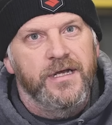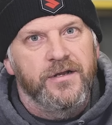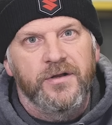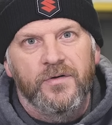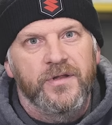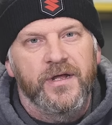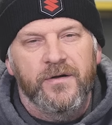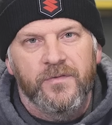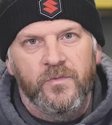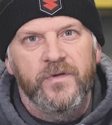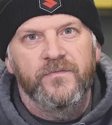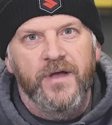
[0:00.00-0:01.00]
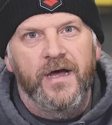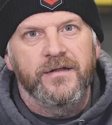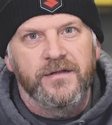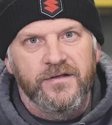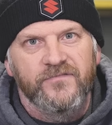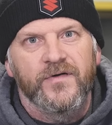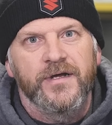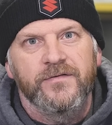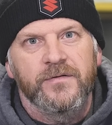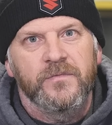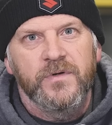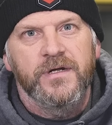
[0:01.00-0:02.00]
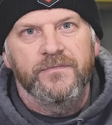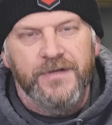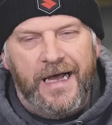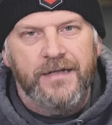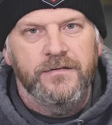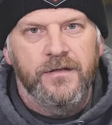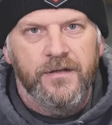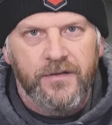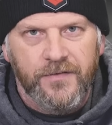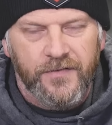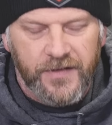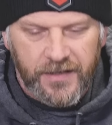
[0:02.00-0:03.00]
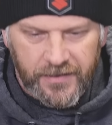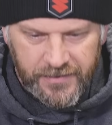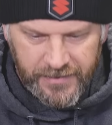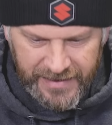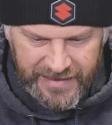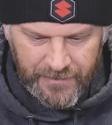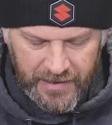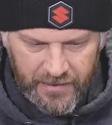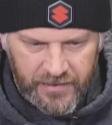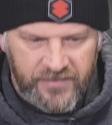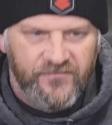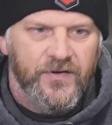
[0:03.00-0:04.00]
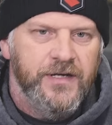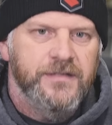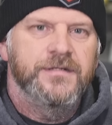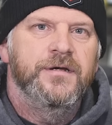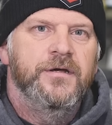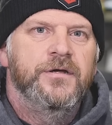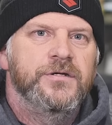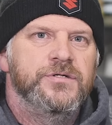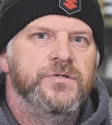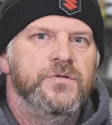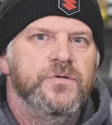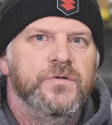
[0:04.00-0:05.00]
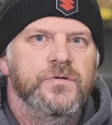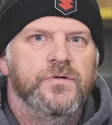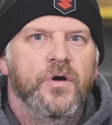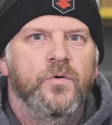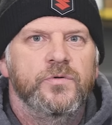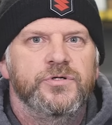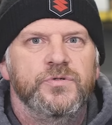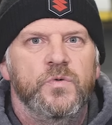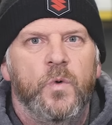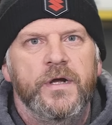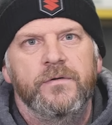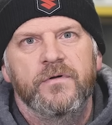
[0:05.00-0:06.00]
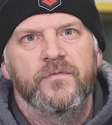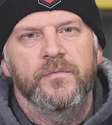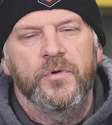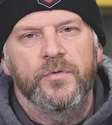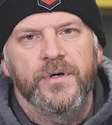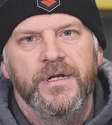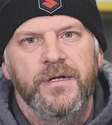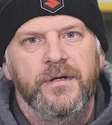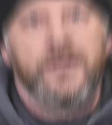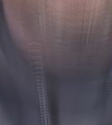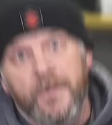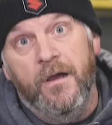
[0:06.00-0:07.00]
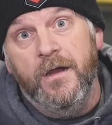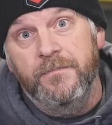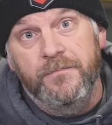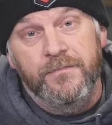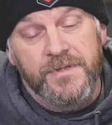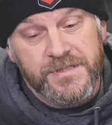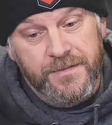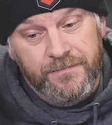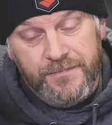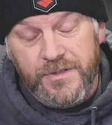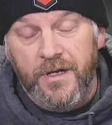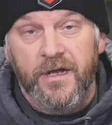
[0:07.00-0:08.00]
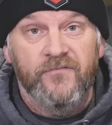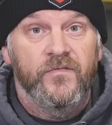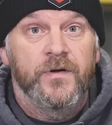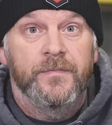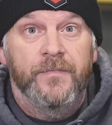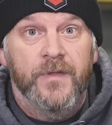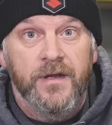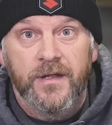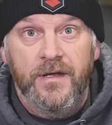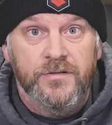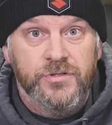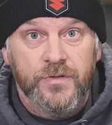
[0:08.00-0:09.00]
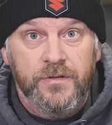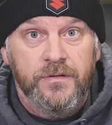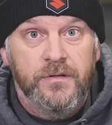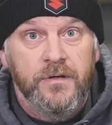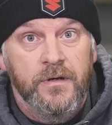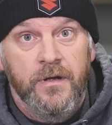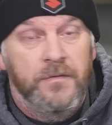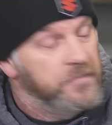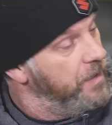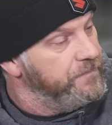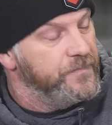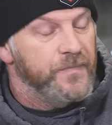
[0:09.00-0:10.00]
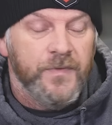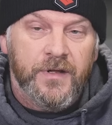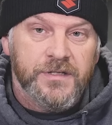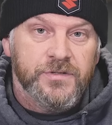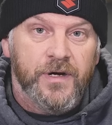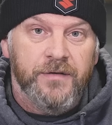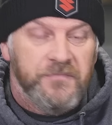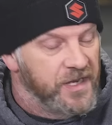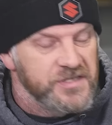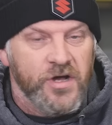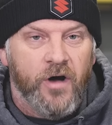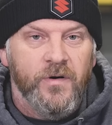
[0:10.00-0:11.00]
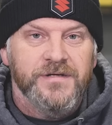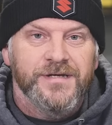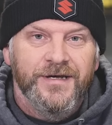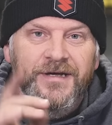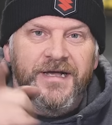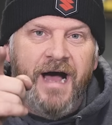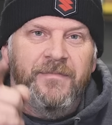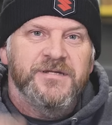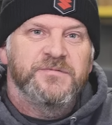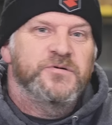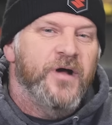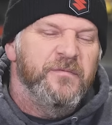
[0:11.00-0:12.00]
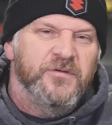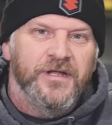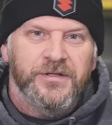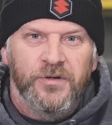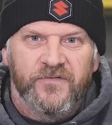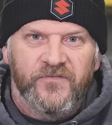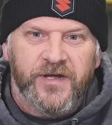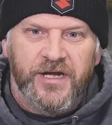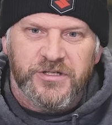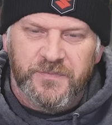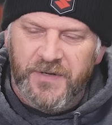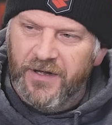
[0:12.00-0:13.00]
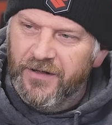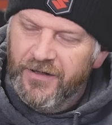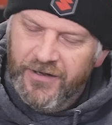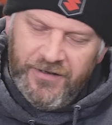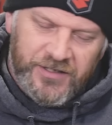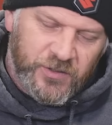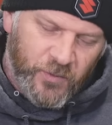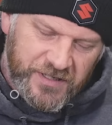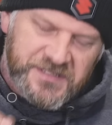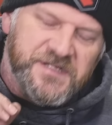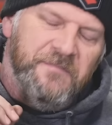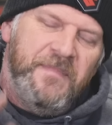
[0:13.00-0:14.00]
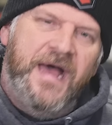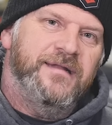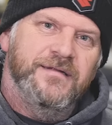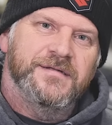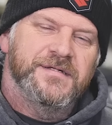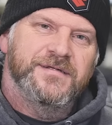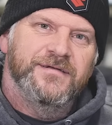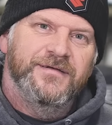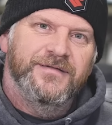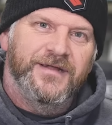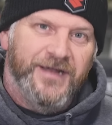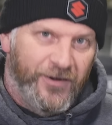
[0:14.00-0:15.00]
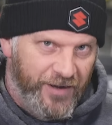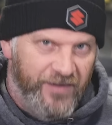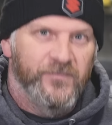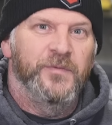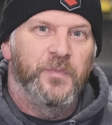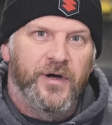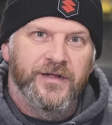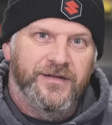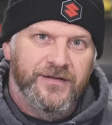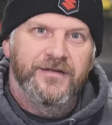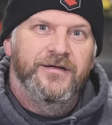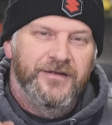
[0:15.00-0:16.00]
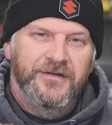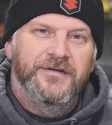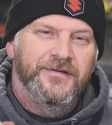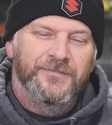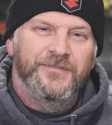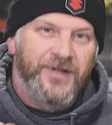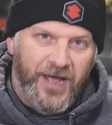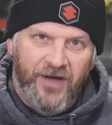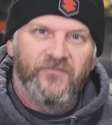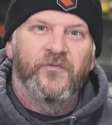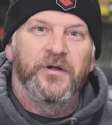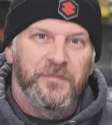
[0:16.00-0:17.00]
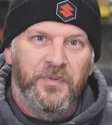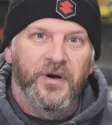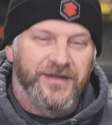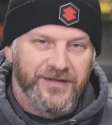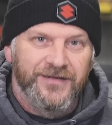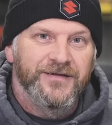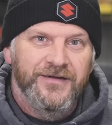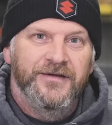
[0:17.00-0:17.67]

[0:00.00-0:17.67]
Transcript: day to know that we've gotten the invite. We have gotten the email invite to go to White River Marine. All right, that's it. That's all I got for you. Anything else, Jordan? Nope. Yep, that's great. And as always, comment, subscribe, and click notification bell to witness the madness that now everybody Everybody